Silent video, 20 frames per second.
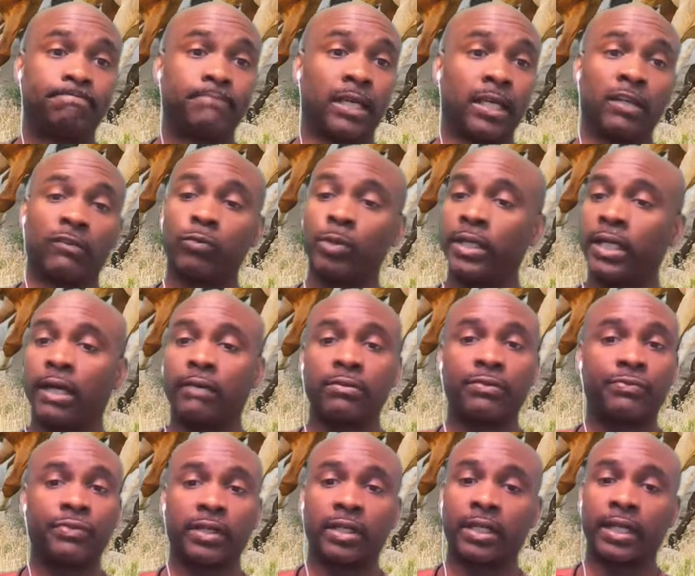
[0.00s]
And if we ever
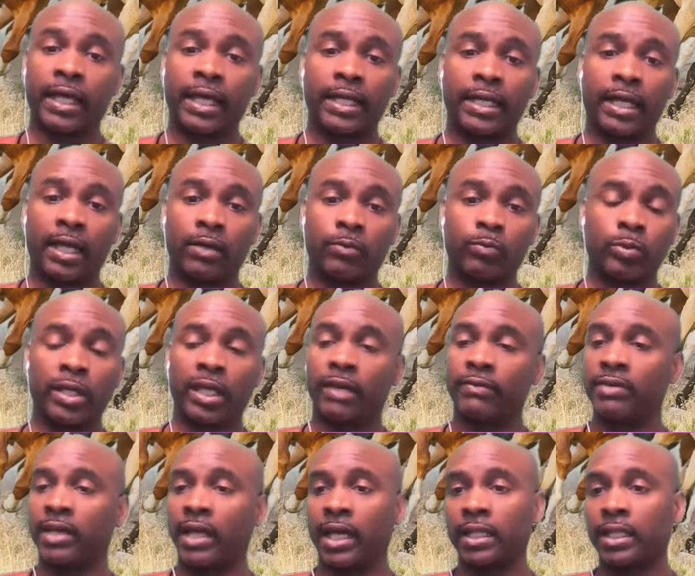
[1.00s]
figure that out, we
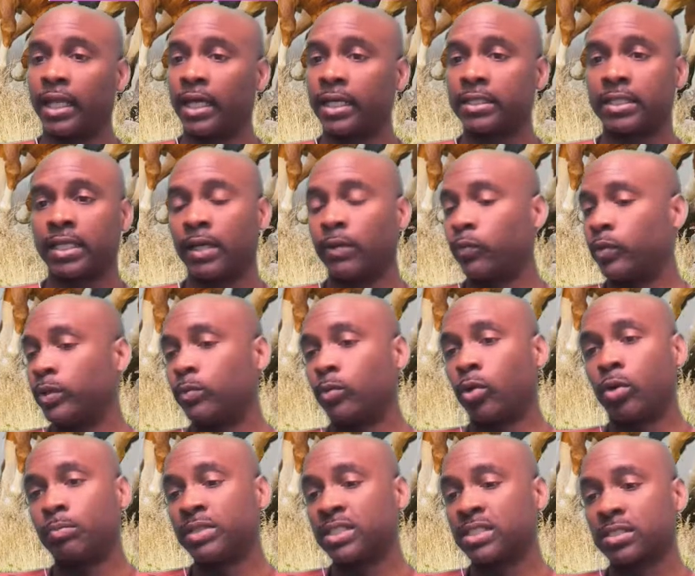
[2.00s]
ever act like that, we
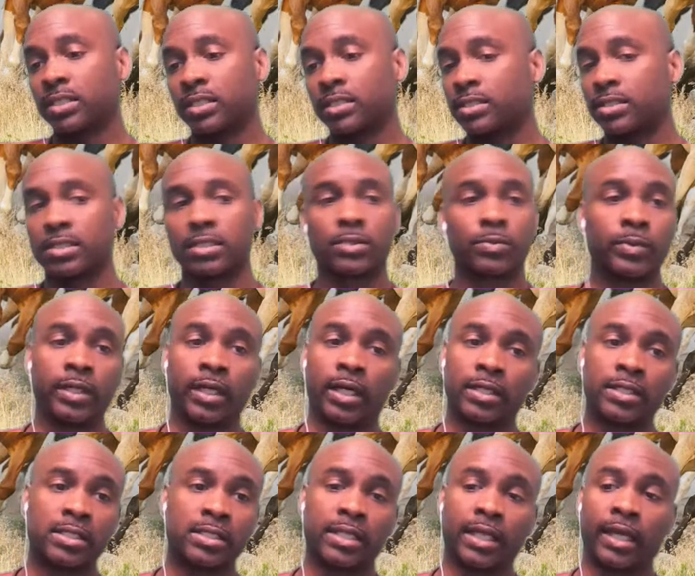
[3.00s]
won't be citizens. We
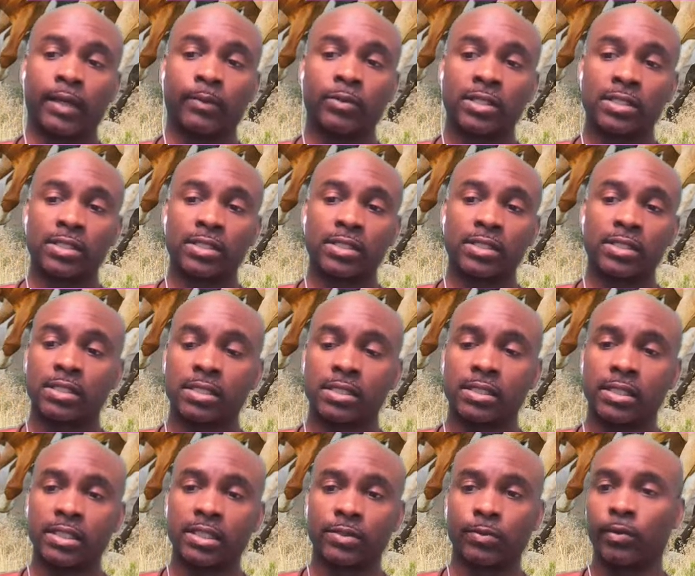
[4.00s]
understand what a
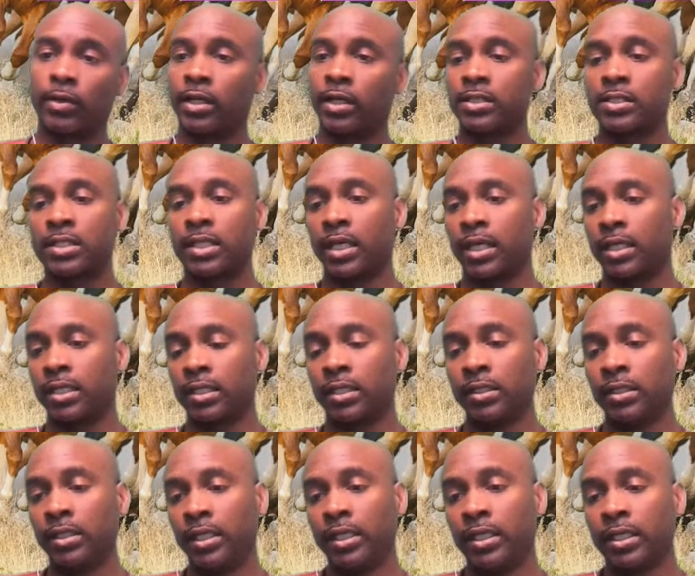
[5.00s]
citizen is. We understand
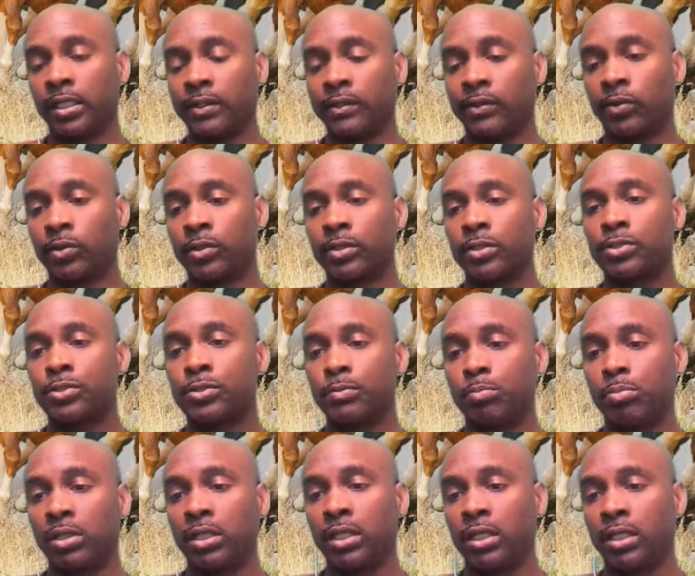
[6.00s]
that in order to
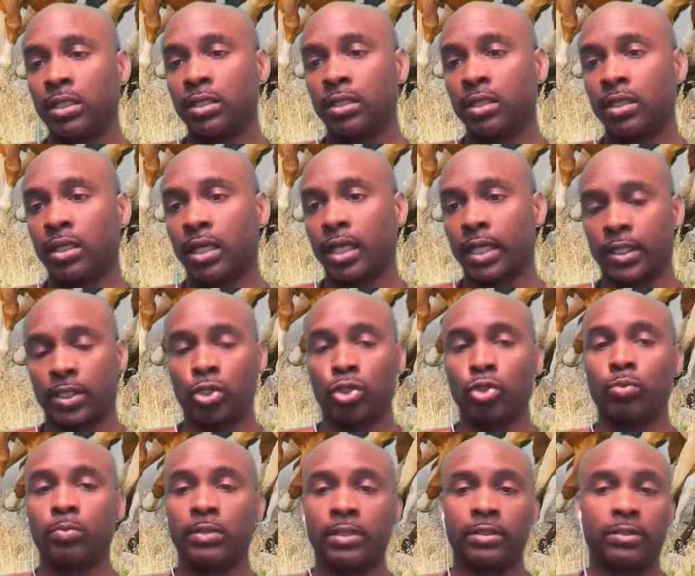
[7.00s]
be a
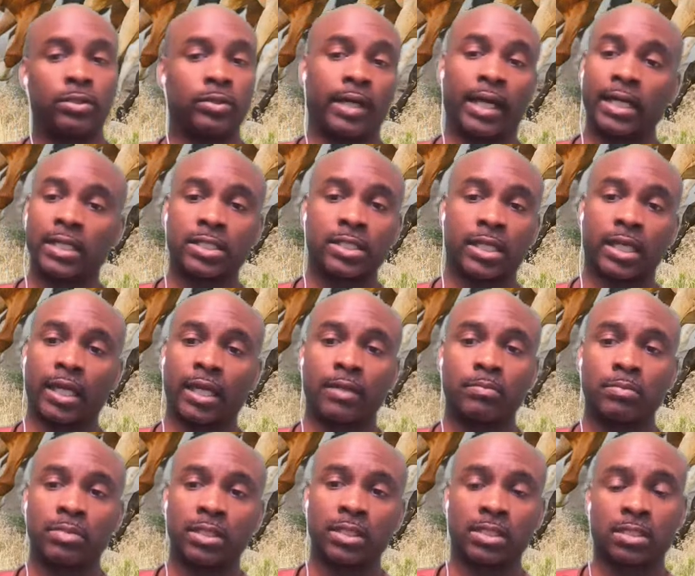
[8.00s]
human, you actually
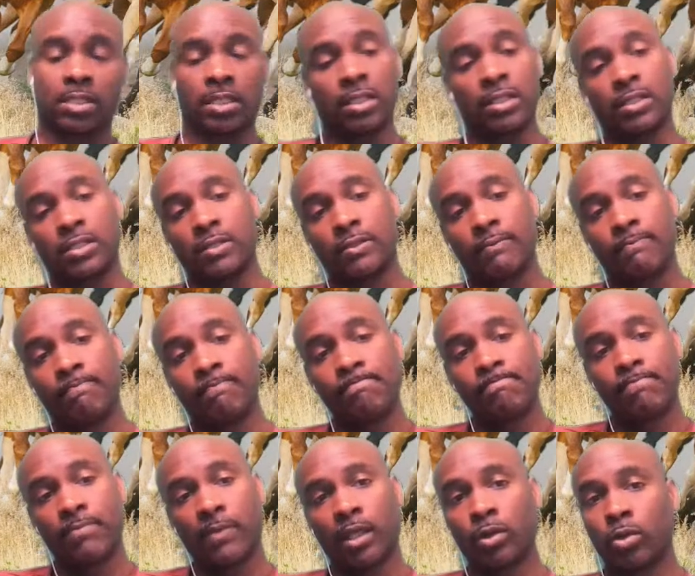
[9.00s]
can't be a citizen.
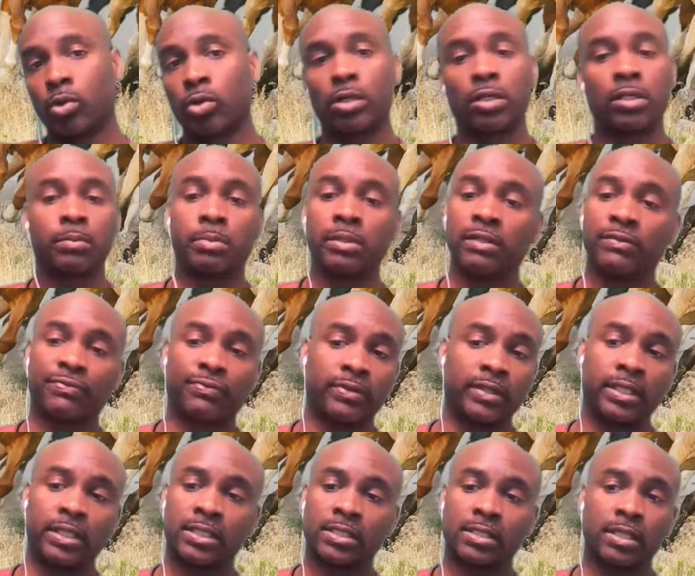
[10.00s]
In order to be
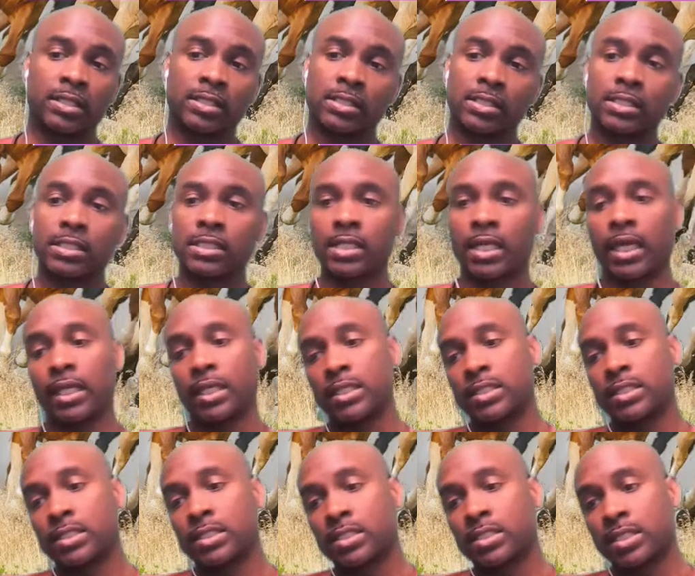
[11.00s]
free, citizens can't
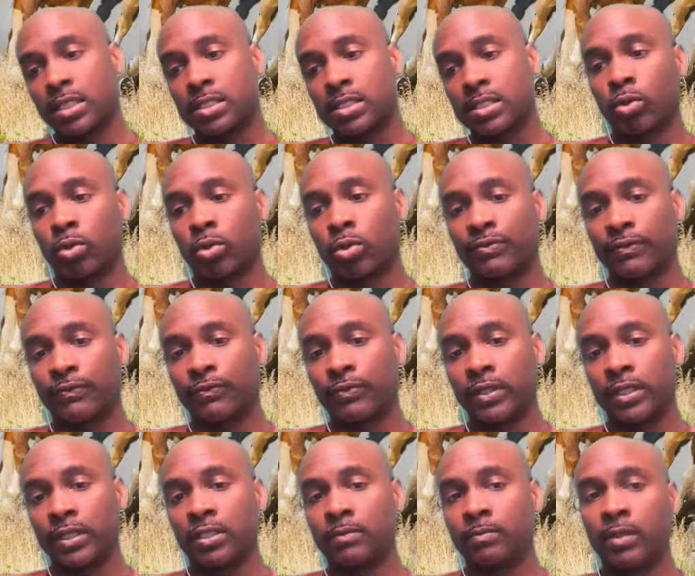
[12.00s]
exist. In order for
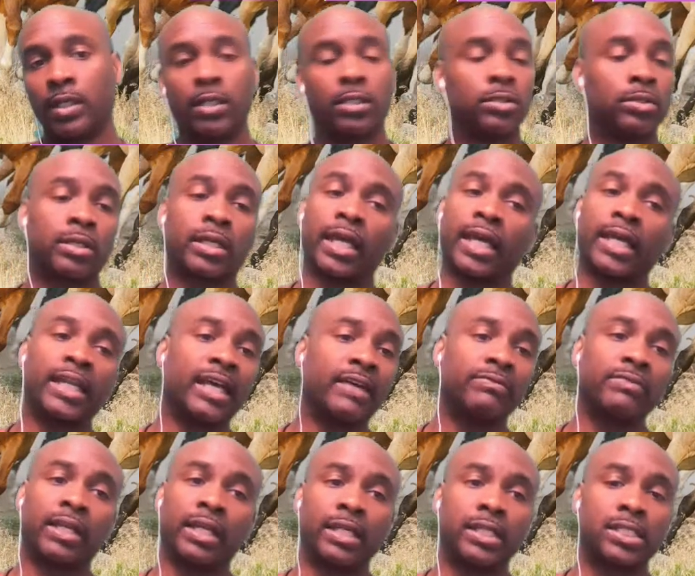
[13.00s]
freedom, you can't
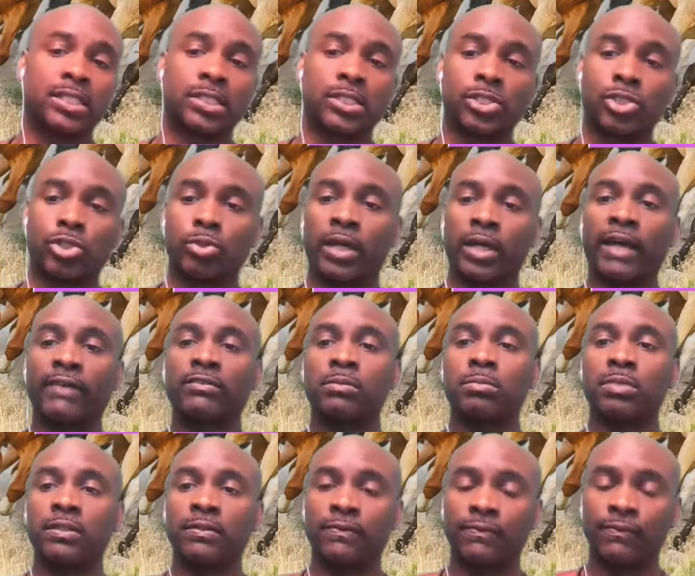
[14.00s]
have nations. You have to
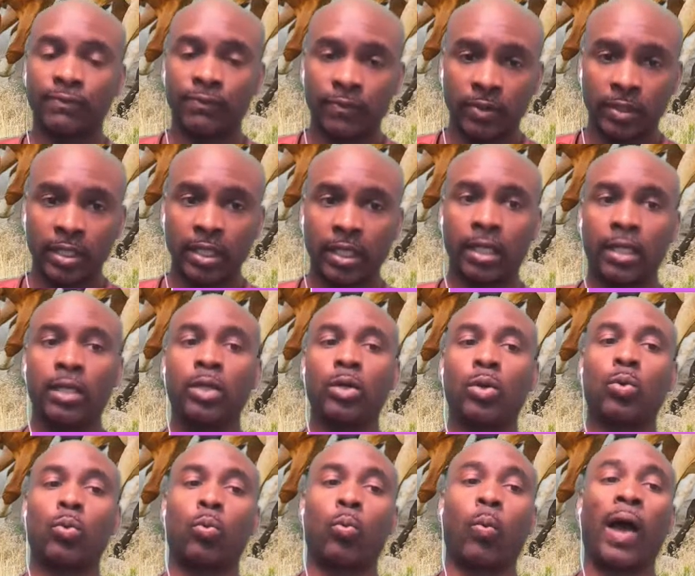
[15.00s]
be free,
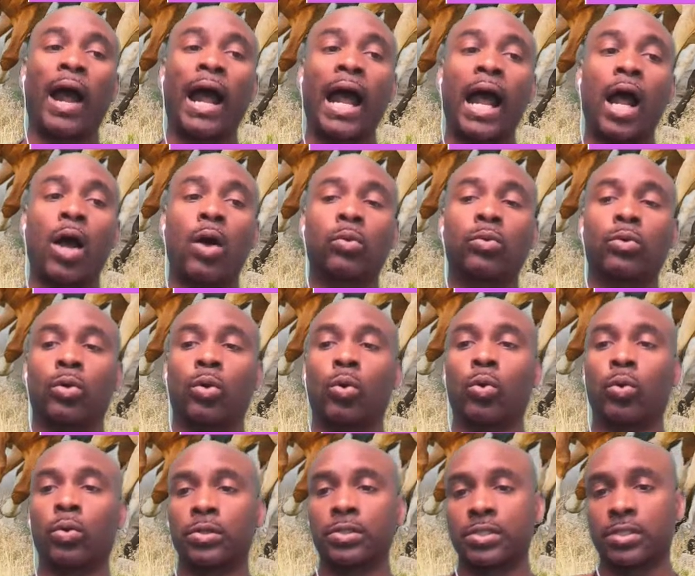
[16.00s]
wild
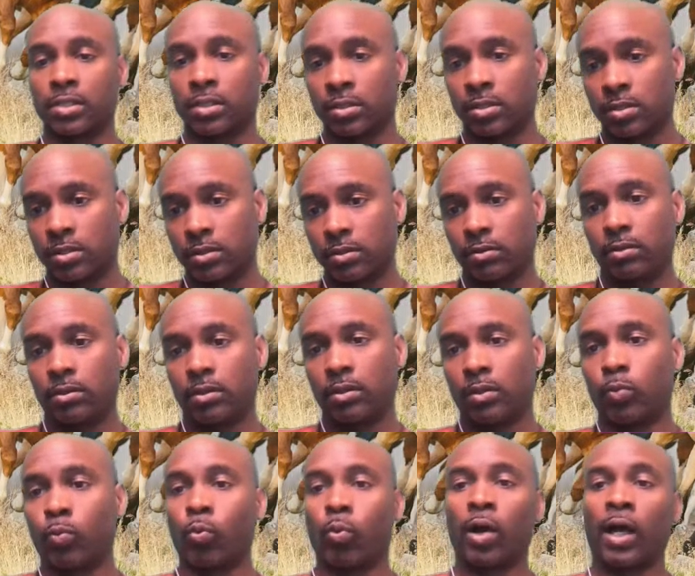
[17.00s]
horses.
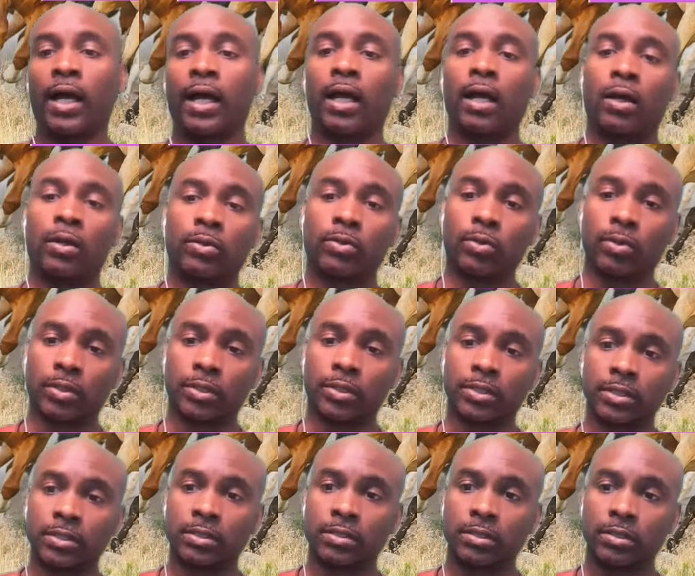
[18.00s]
Wild
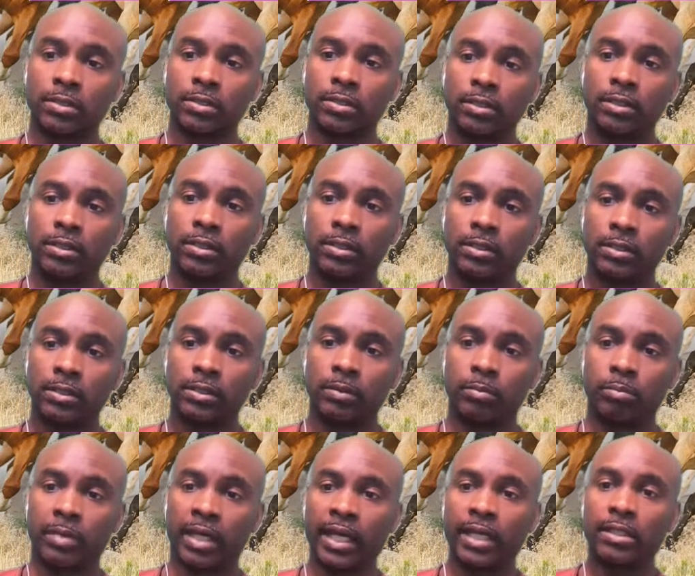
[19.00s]
horses.
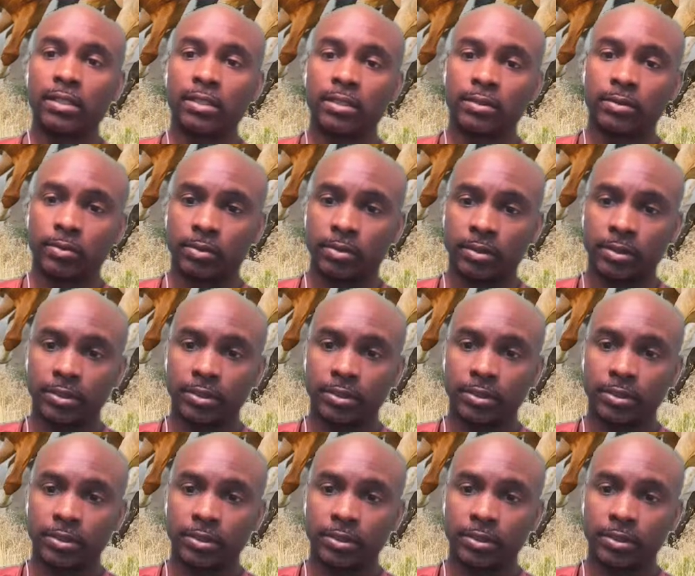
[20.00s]
Handling orange.